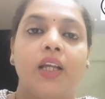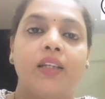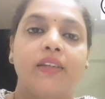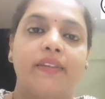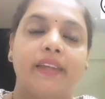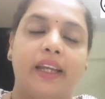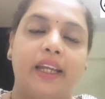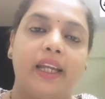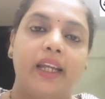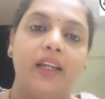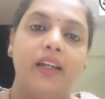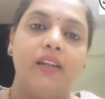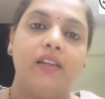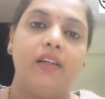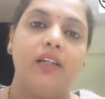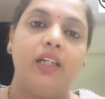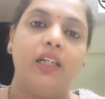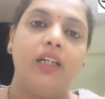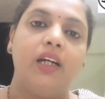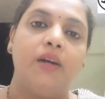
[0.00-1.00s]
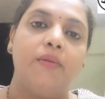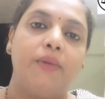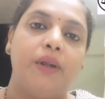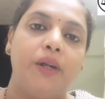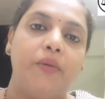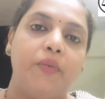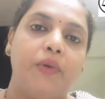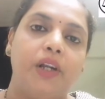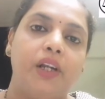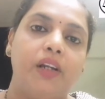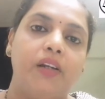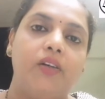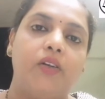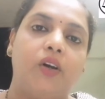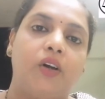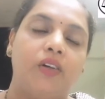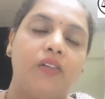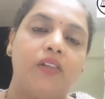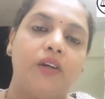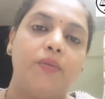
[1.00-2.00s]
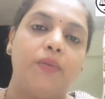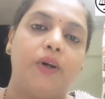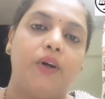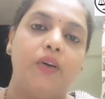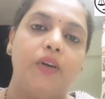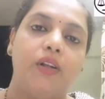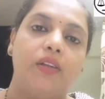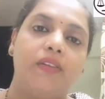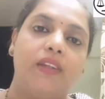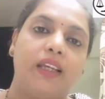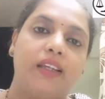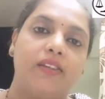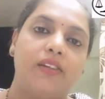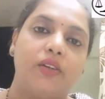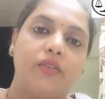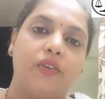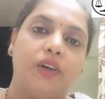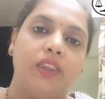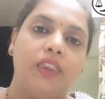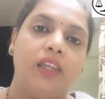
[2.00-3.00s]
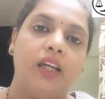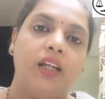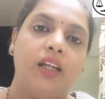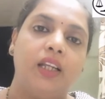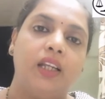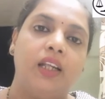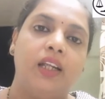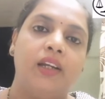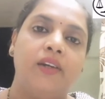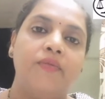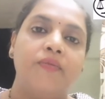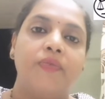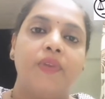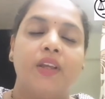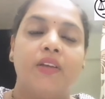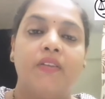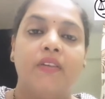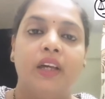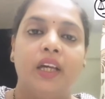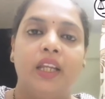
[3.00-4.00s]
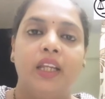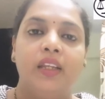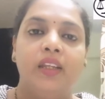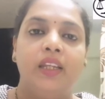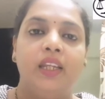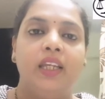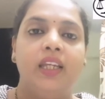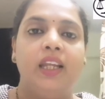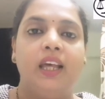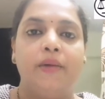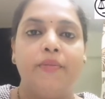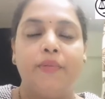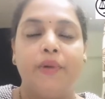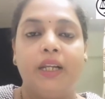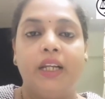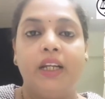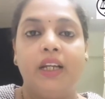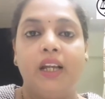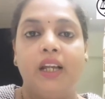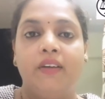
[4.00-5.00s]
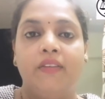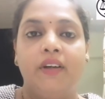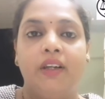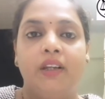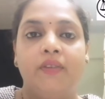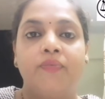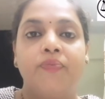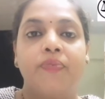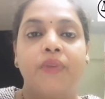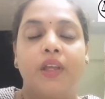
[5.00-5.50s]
Second amendment talks about section 138, wherein in appellate level,